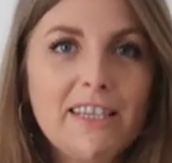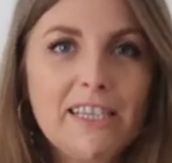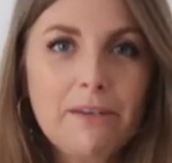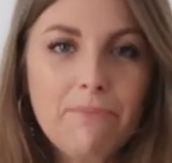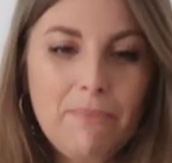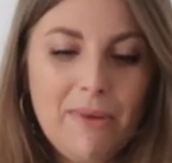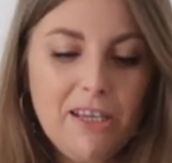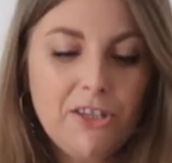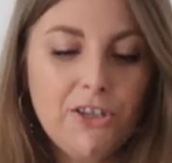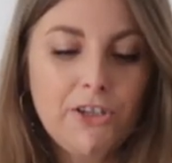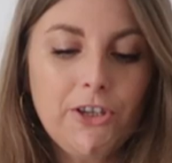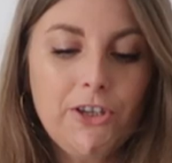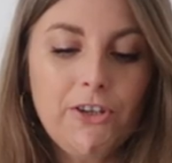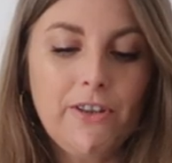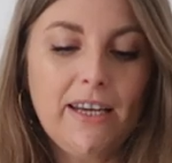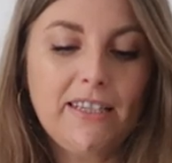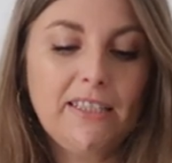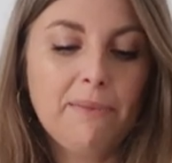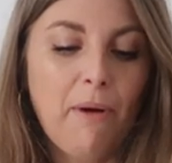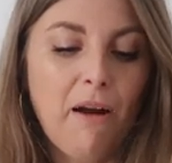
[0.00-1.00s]
I didn't mean to do
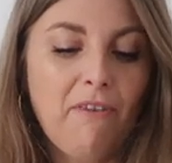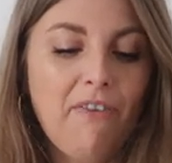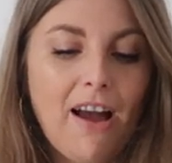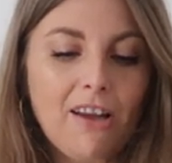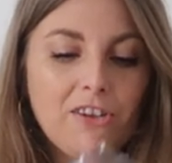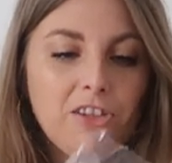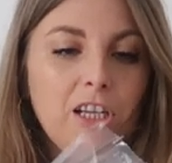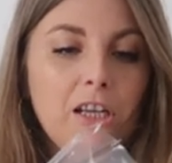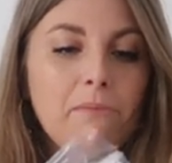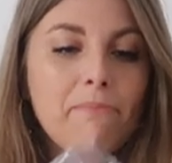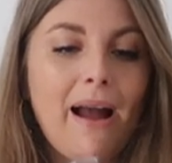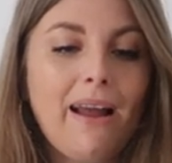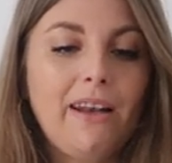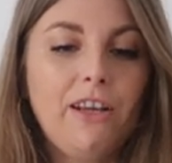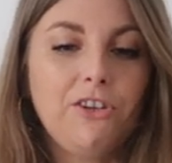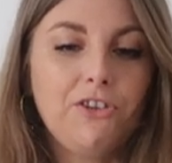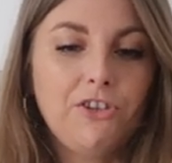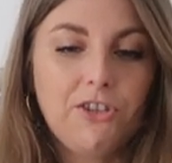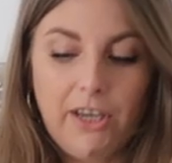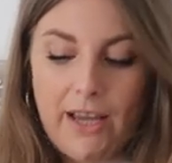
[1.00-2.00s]
this, but I've actually
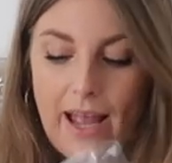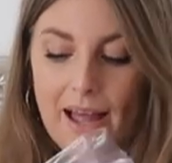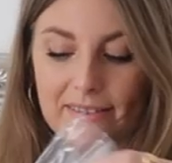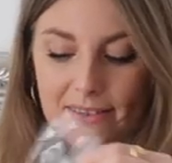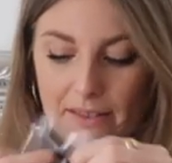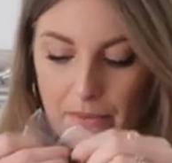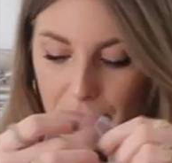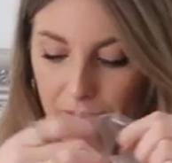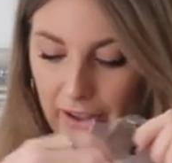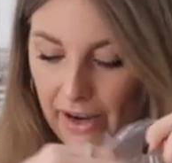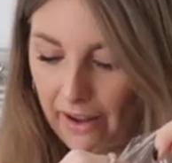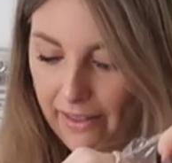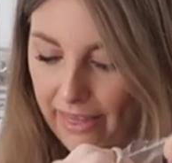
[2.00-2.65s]
managed to get something,